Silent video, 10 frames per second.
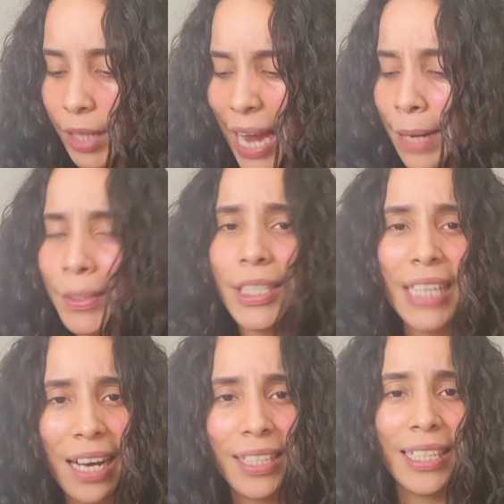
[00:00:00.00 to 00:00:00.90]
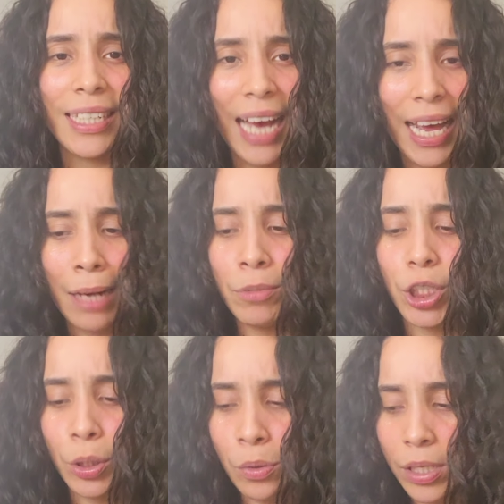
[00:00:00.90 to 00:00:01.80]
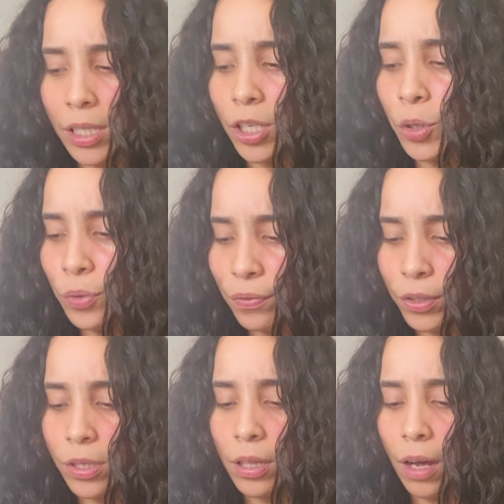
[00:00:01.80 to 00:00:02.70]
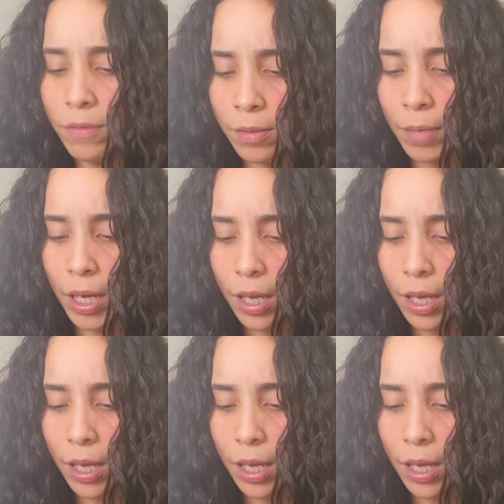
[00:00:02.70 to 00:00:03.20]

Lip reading: I am a child of God. I'm chosen. The universe loves me,